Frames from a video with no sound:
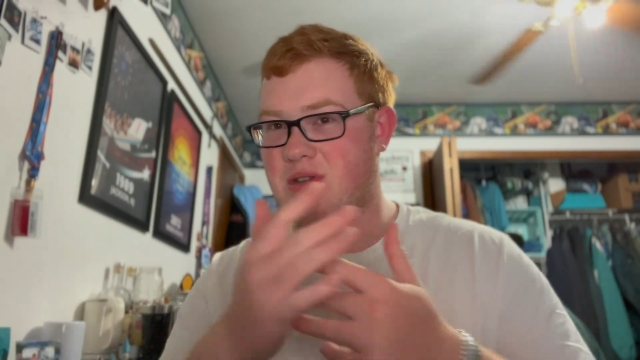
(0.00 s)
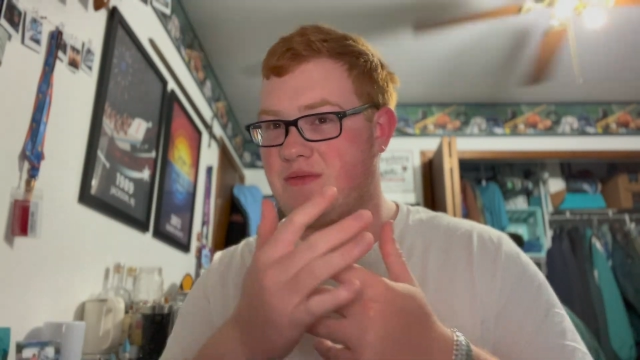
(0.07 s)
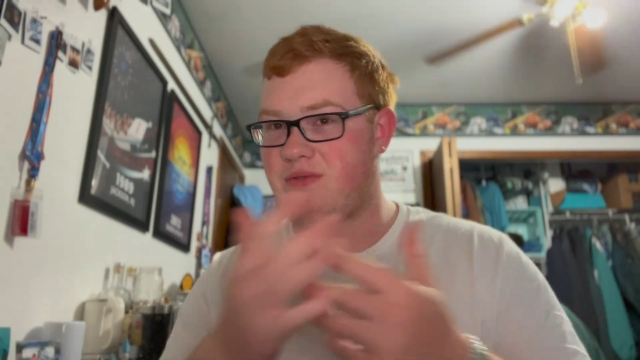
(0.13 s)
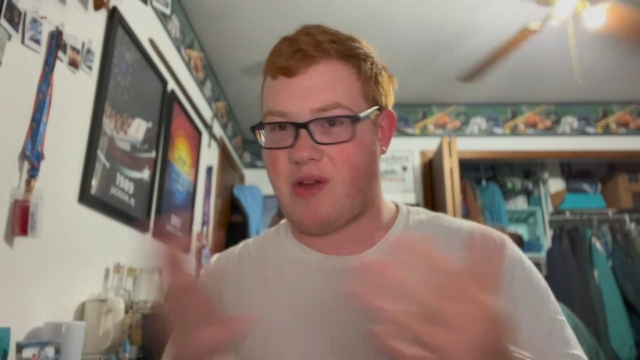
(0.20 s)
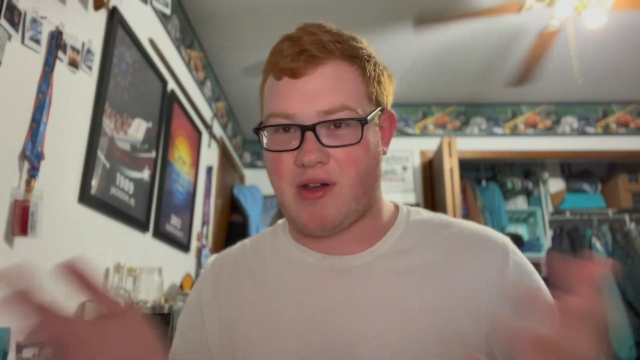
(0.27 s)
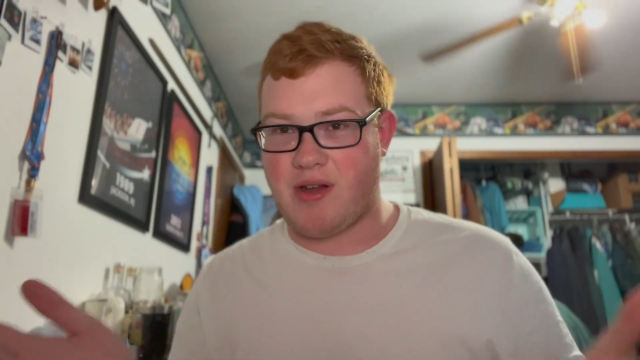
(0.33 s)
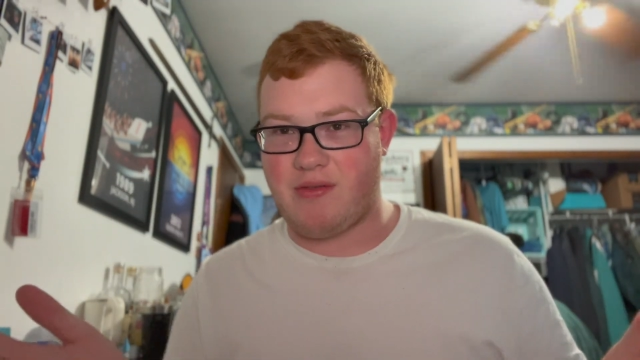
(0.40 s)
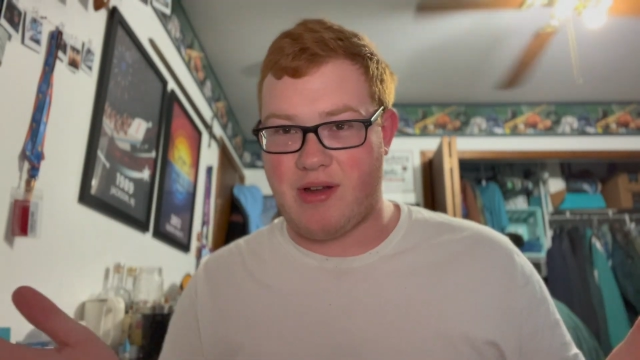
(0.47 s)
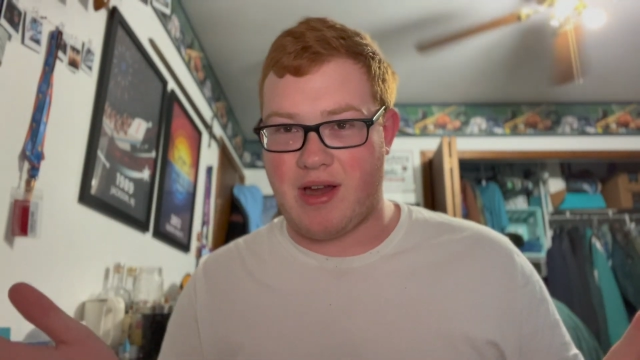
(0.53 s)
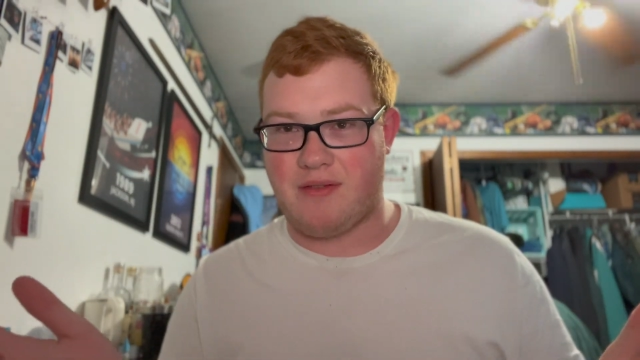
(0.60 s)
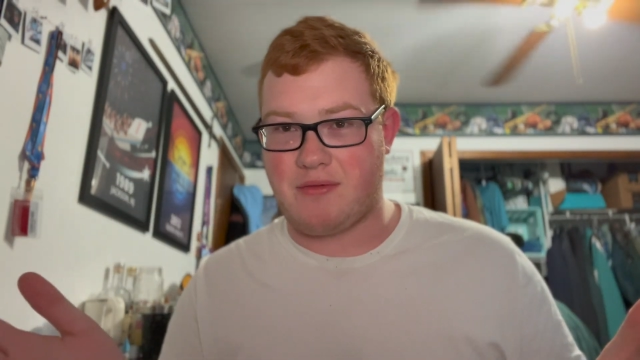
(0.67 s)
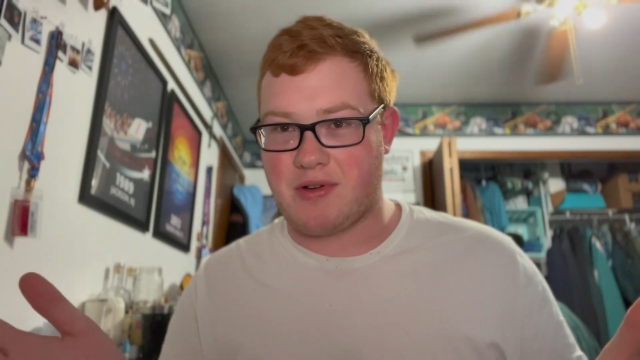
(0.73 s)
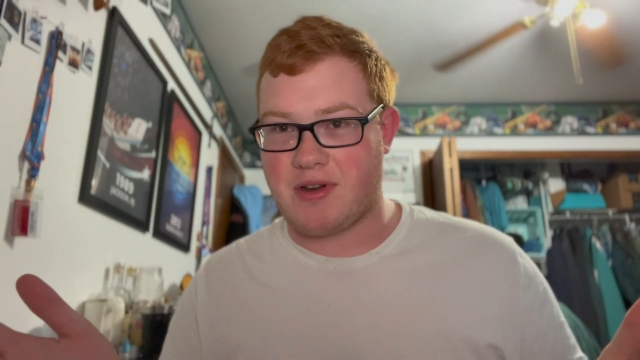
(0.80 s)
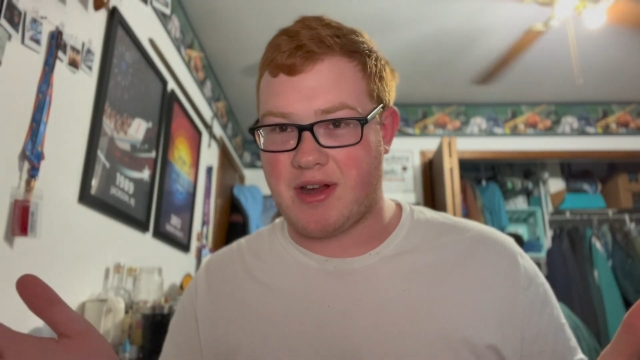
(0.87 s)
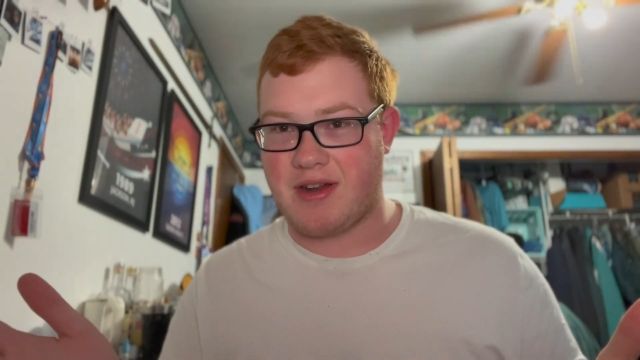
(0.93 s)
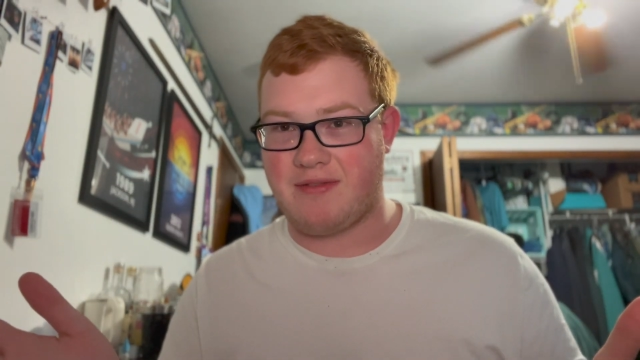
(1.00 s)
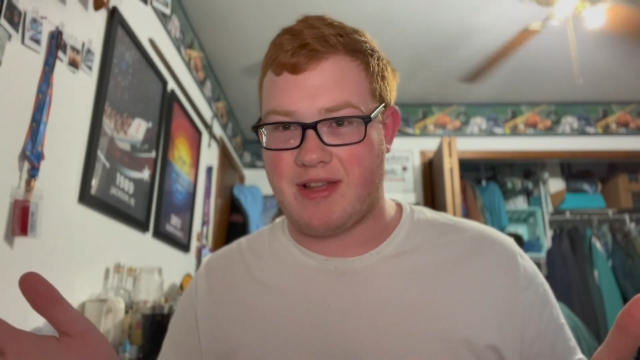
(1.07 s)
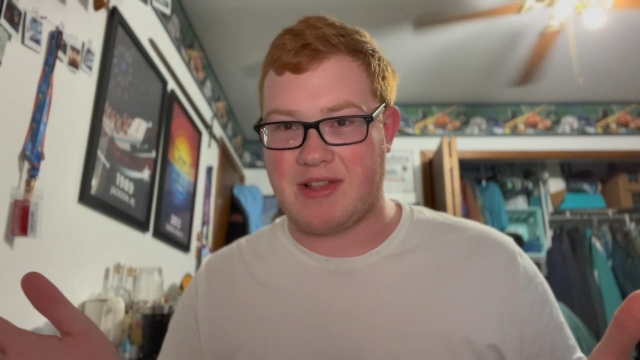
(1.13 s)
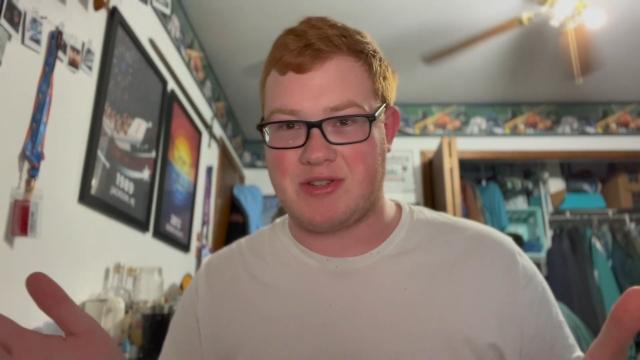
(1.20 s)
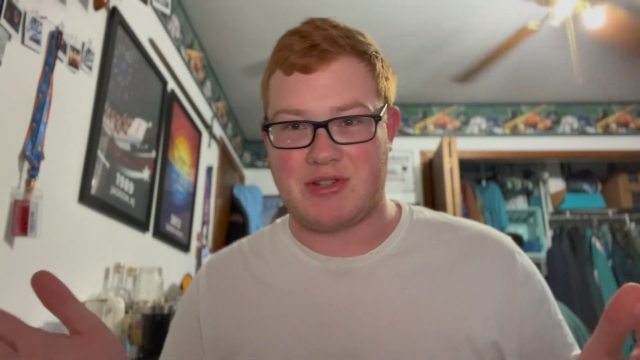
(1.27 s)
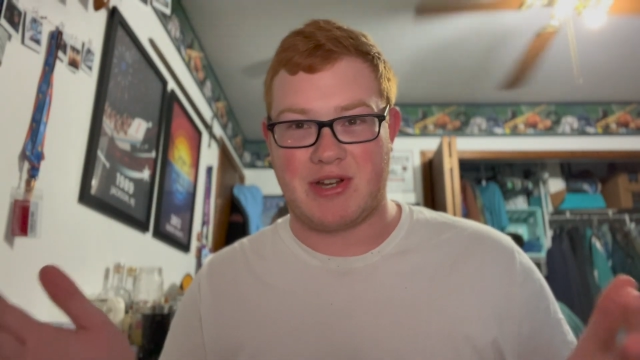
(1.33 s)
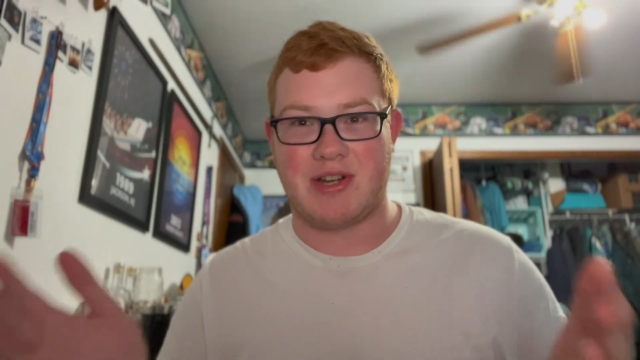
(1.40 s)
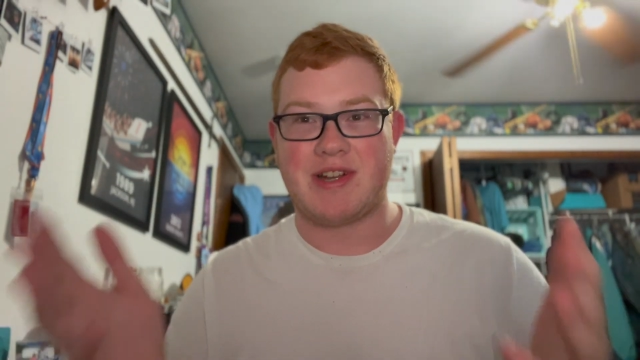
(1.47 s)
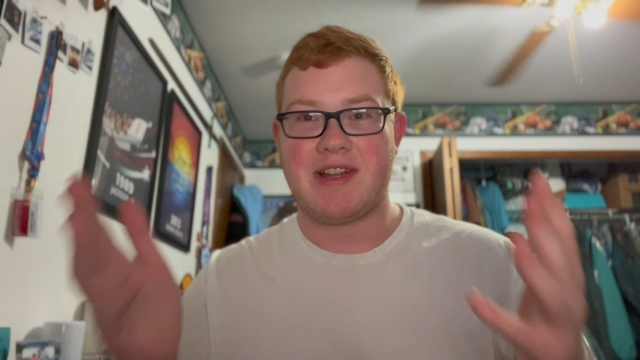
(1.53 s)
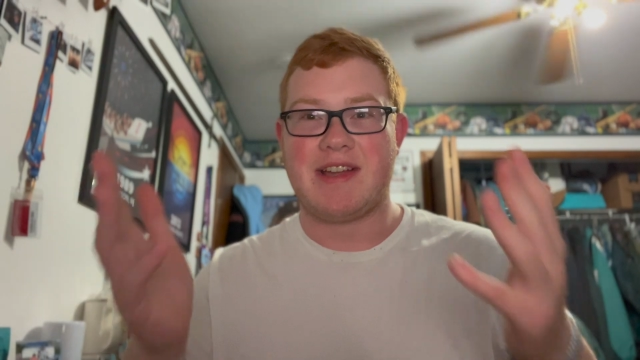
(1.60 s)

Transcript: very rare for Great Adventure.